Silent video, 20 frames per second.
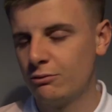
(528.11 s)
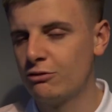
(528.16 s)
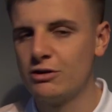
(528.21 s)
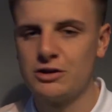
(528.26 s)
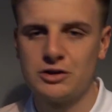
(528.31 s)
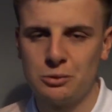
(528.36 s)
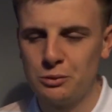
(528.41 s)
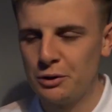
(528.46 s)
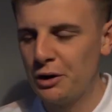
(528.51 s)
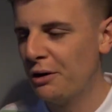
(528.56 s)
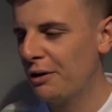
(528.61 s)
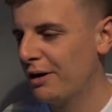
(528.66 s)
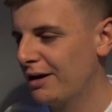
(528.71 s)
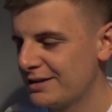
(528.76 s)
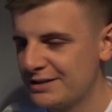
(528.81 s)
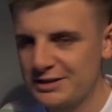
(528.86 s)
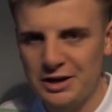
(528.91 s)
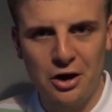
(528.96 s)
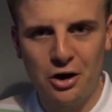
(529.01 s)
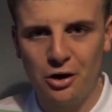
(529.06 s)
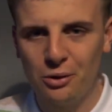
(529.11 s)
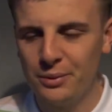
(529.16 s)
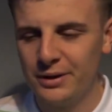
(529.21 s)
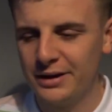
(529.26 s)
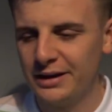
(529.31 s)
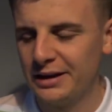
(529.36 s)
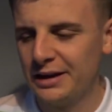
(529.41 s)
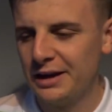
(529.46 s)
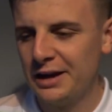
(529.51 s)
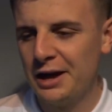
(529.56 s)
Chris will know, like
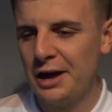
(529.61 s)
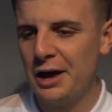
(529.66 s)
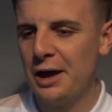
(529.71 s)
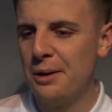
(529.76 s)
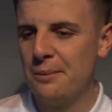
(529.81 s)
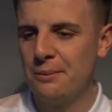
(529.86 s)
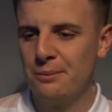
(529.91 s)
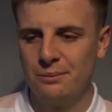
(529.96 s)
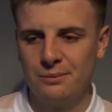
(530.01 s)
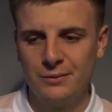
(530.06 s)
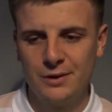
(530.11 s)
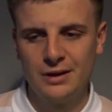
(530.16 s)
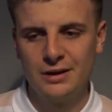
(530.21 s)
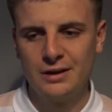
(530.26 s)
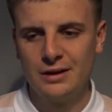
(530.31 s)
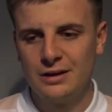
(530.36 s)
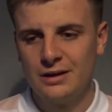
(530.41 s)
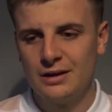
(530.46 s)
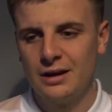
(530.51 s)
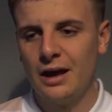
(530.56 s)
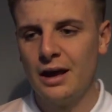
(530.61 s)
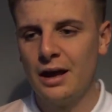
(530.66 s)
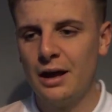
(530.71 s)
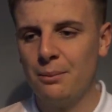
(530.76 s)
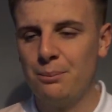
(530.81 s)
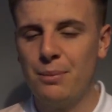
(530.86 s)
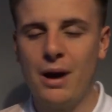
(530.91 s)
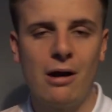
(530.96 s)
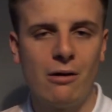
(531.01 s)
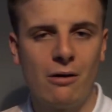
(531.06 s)
Selby,
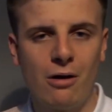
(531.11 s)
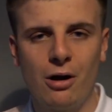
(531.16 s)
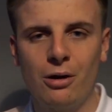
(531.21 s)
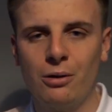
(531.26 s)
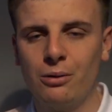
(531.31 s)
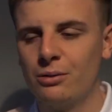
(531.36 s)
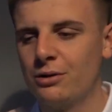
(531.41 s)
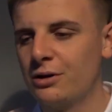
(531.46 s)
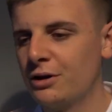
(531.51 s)
Barrow,